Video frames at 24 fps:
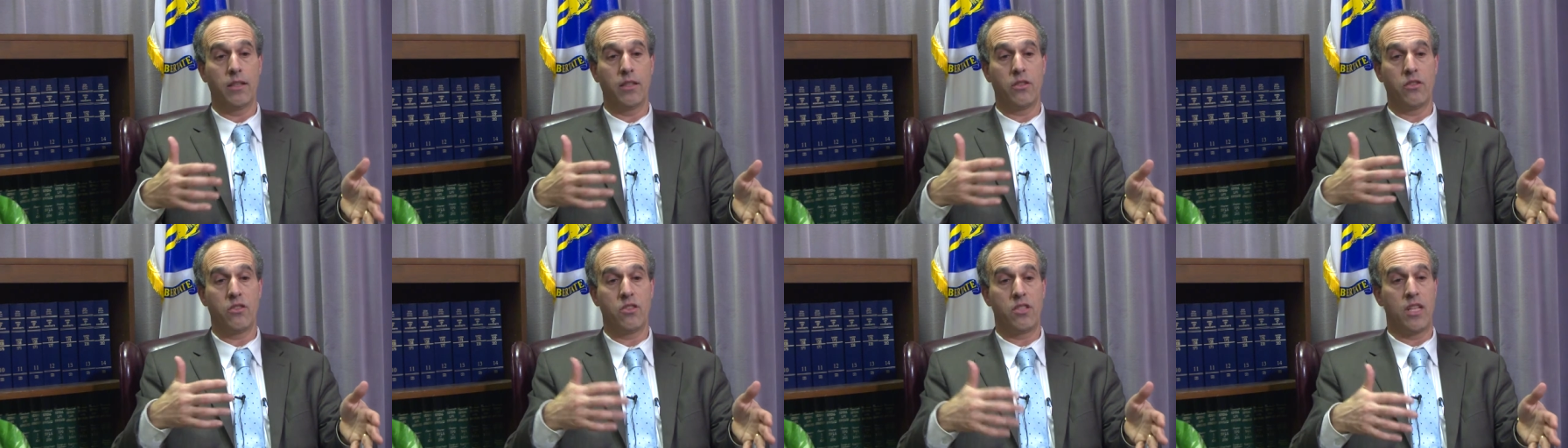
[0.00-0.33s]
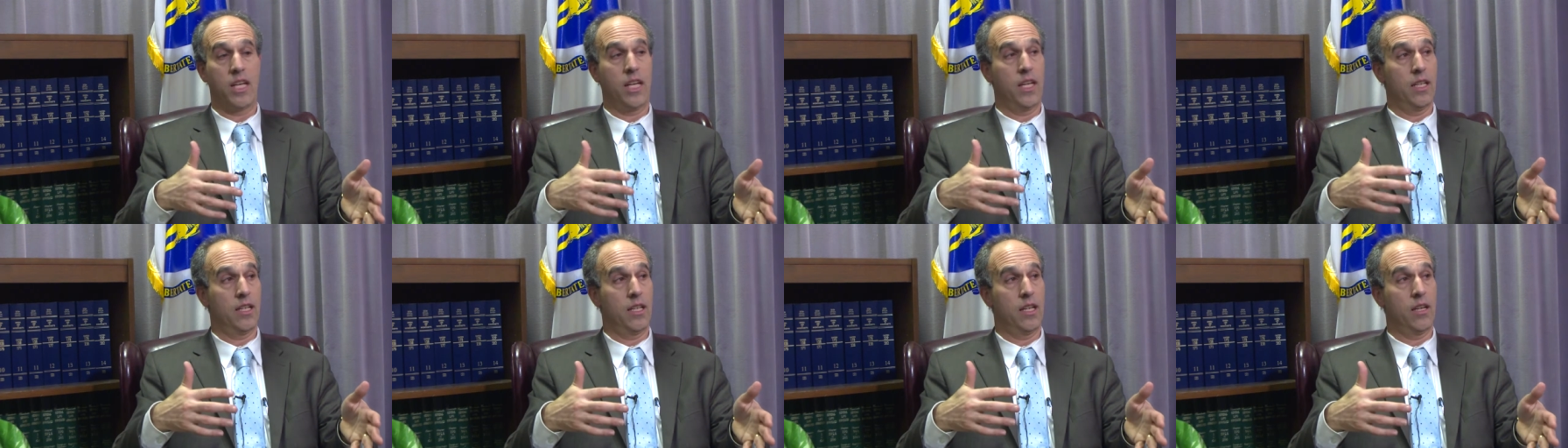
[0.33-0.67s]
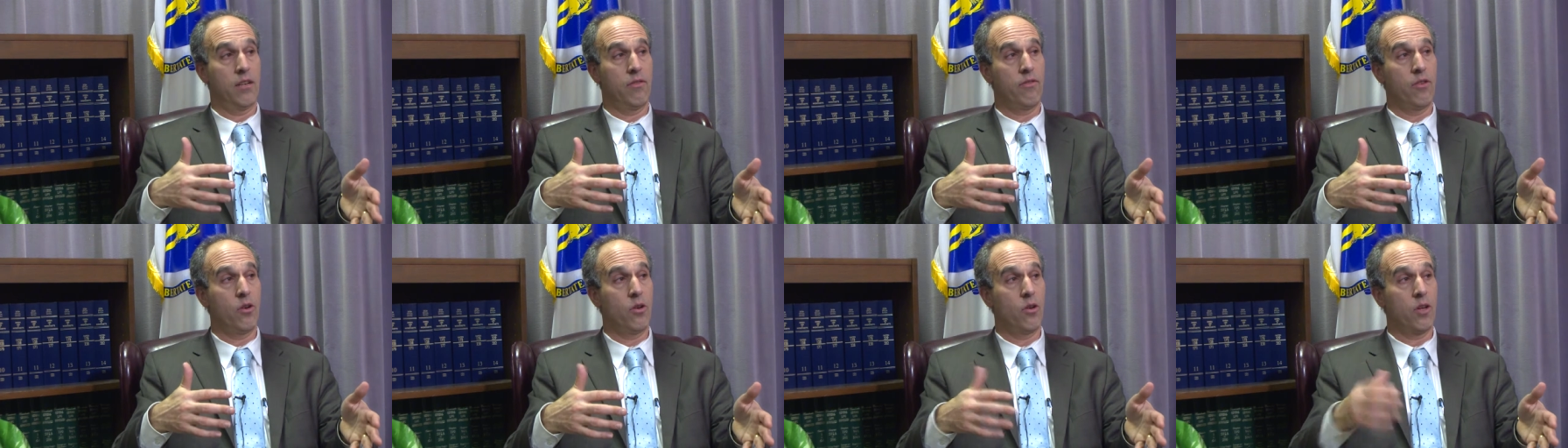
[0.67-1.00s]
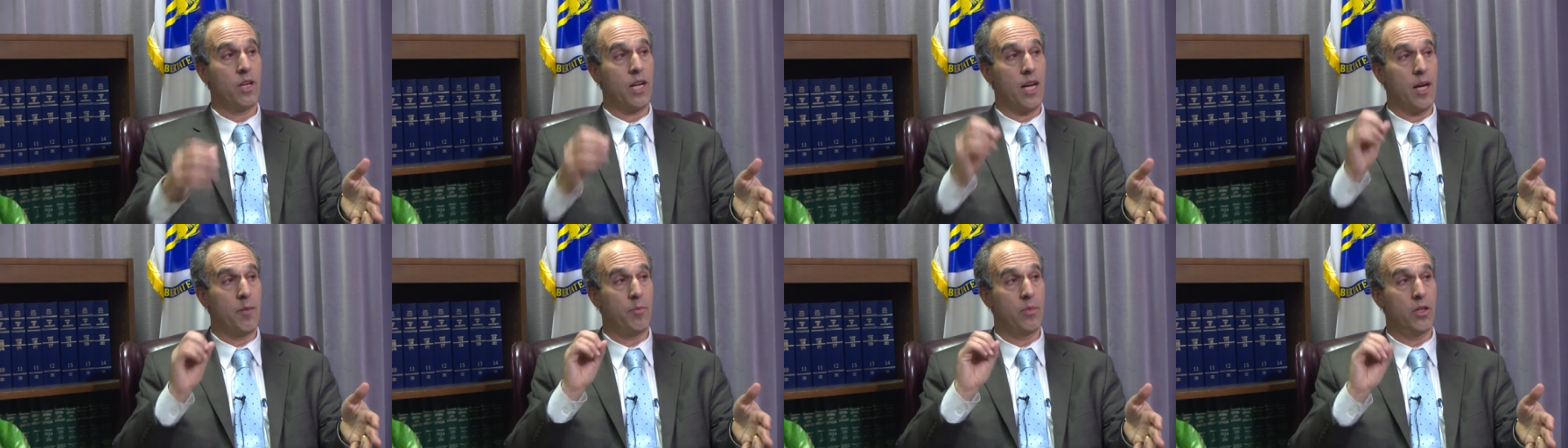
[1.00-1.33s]
and stand at a
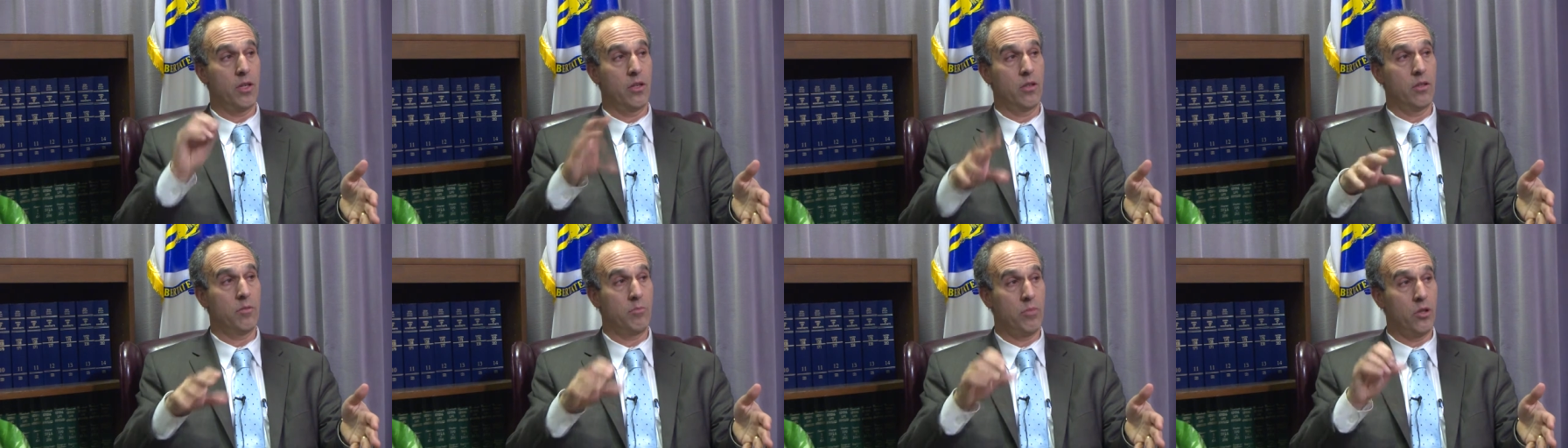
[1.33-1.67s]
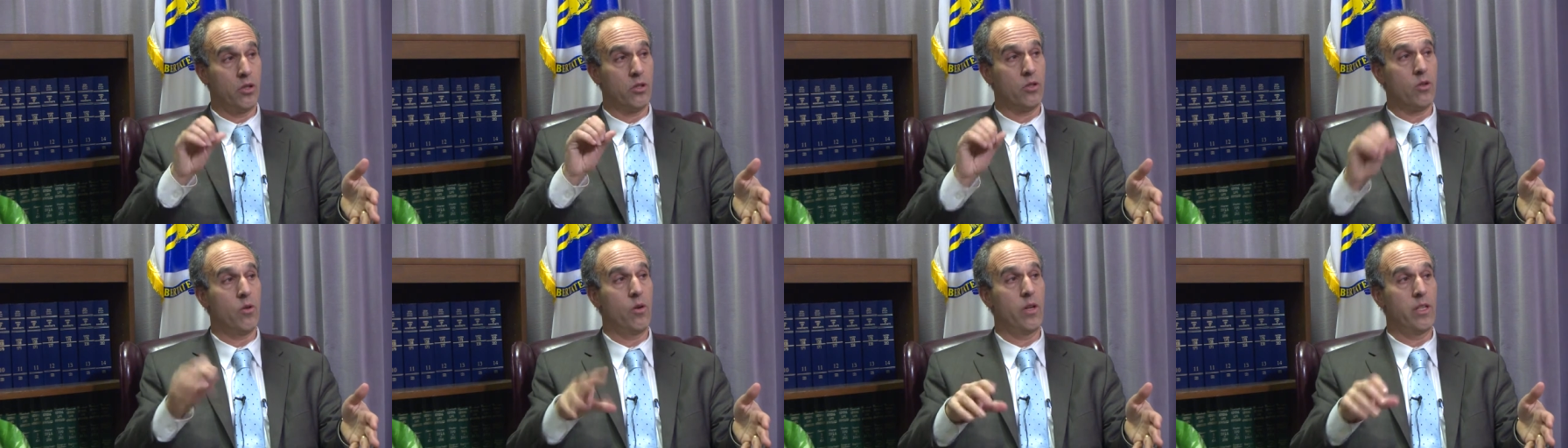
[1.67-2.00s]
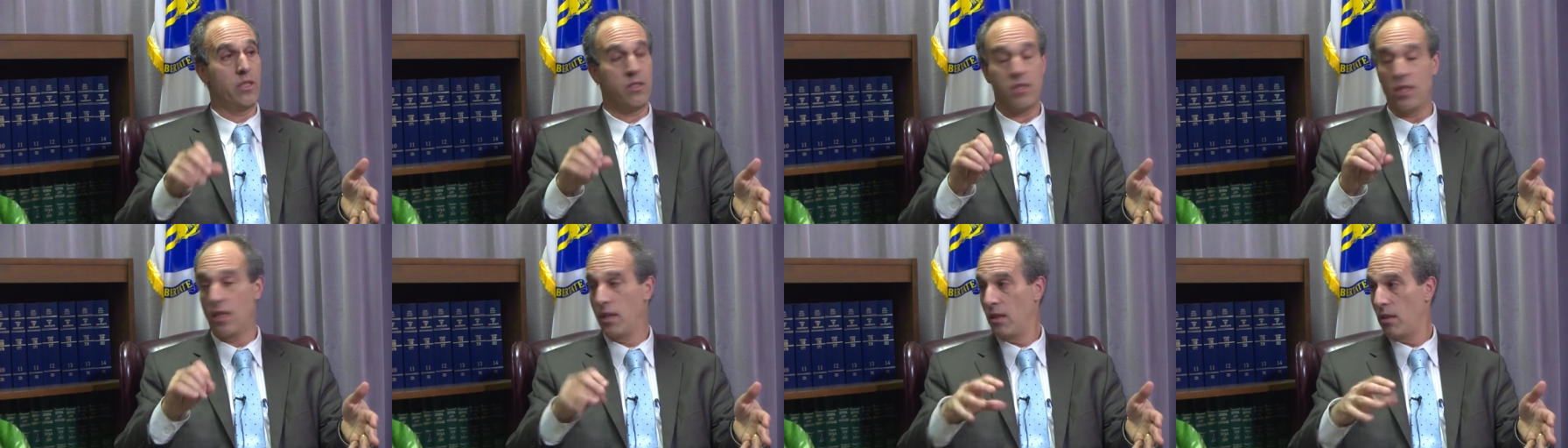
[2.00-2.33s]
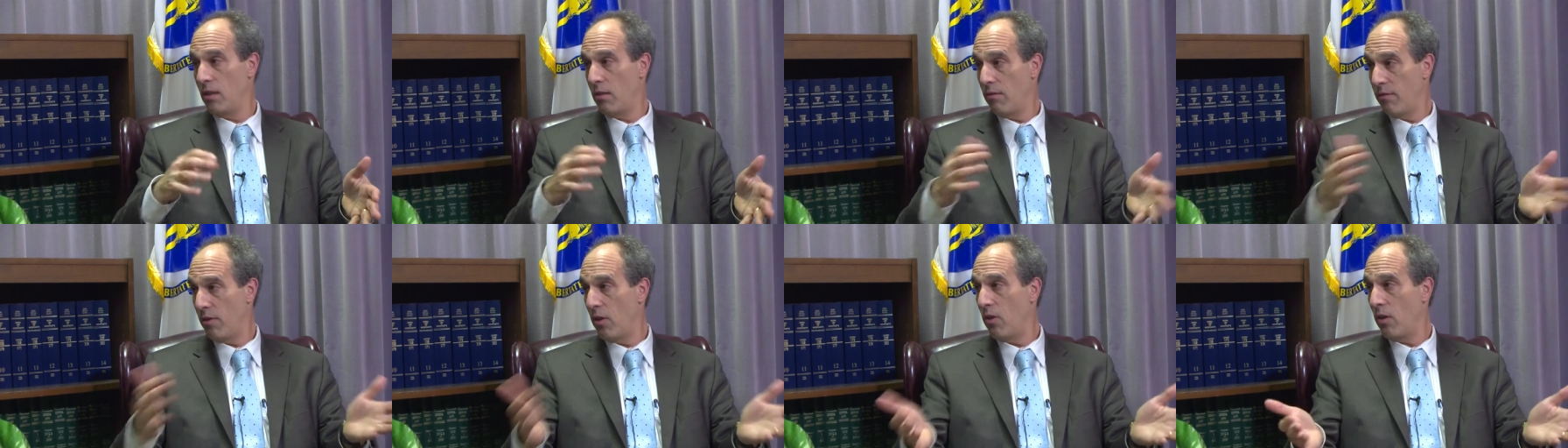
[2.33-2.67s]
photocopier and put coins in
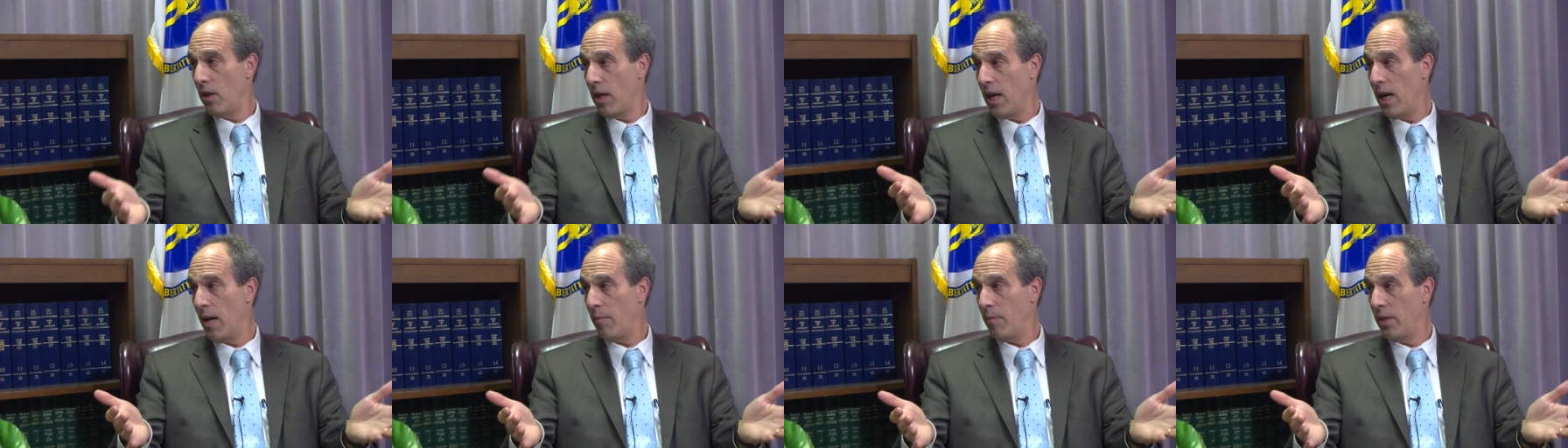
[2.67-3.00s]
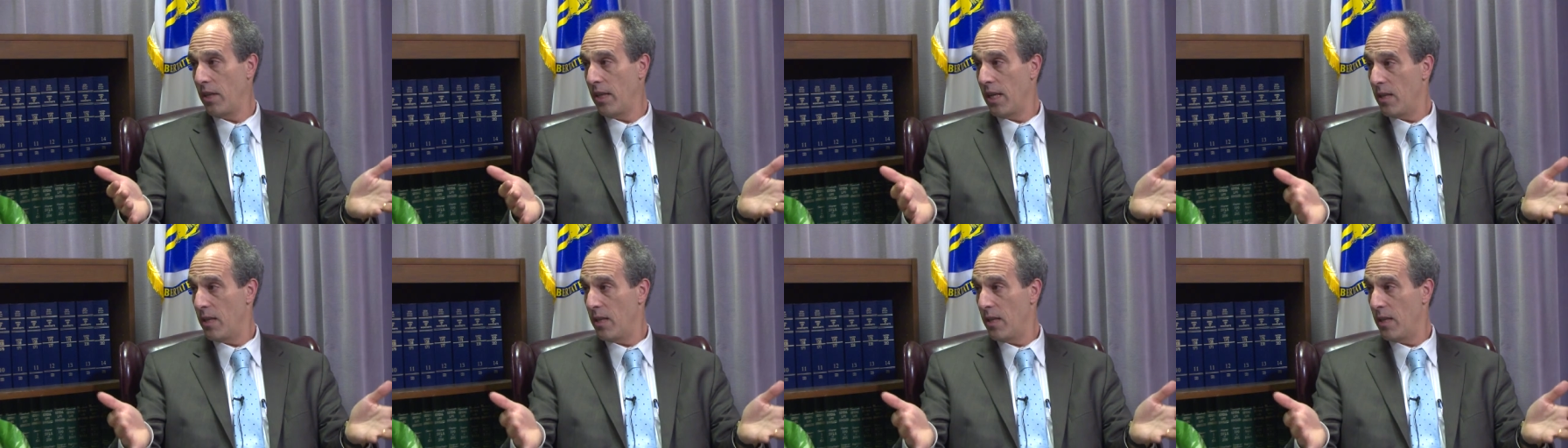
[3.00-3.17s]
to photocopy.